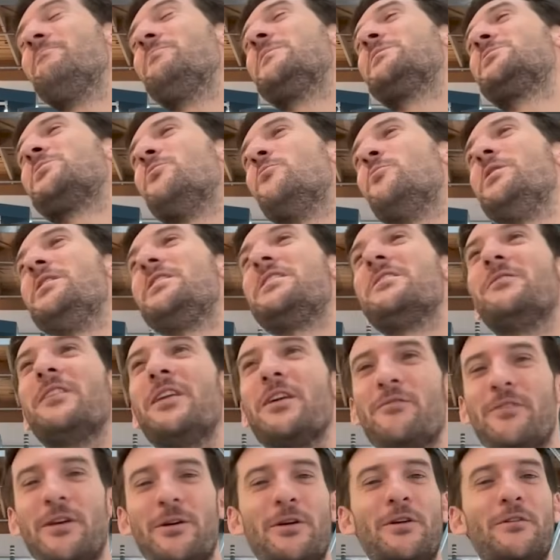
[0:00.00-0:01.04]
So we could,
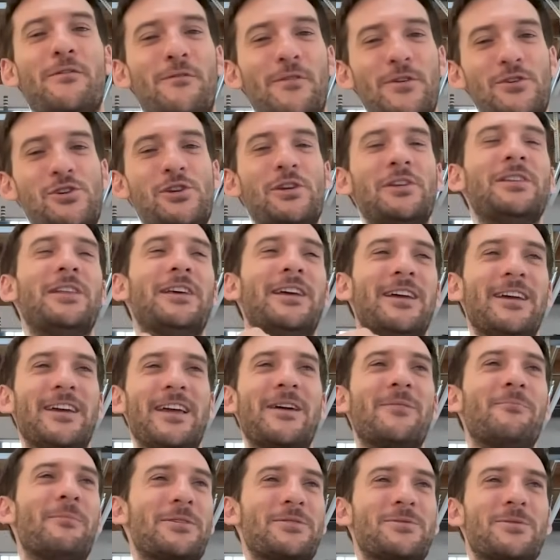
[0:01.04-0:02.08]
like, very efficiently,
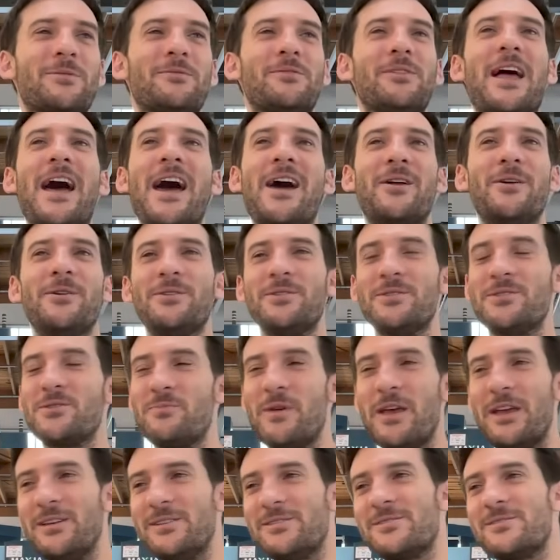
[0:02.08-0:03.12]
again, by sort of ladder to
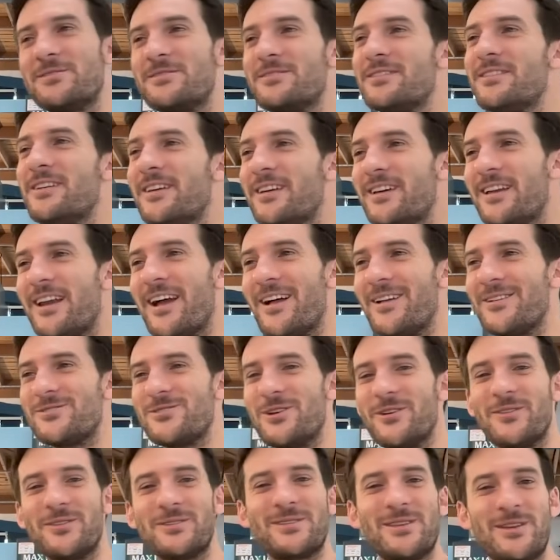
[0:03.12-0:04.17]
space analogy
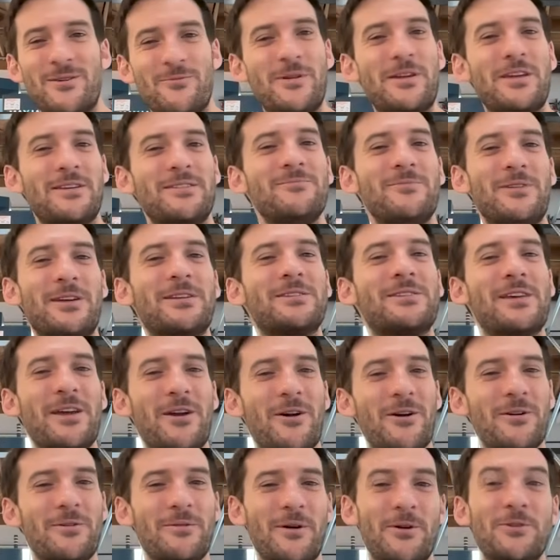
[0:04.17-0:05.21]
on this, like, we can take
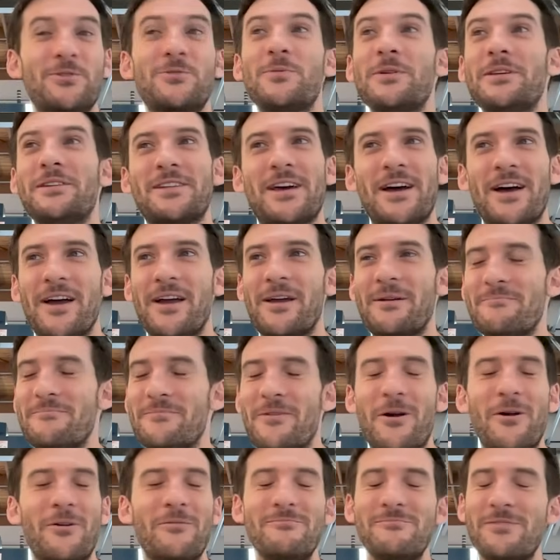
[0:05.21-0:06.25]
our sweet time,
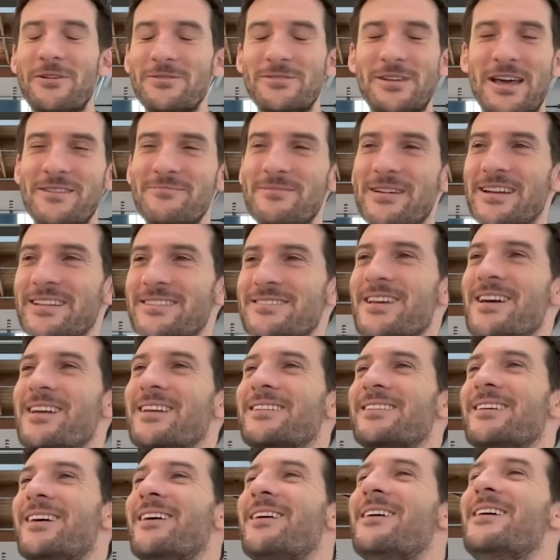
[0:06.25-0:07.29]
our 10 minutes
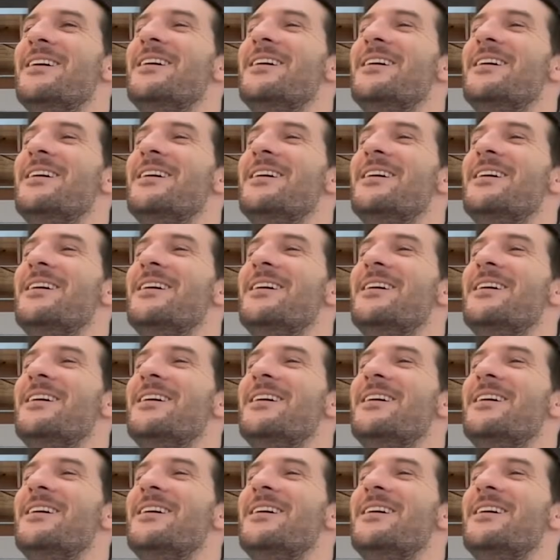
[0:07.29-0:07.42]
getting there.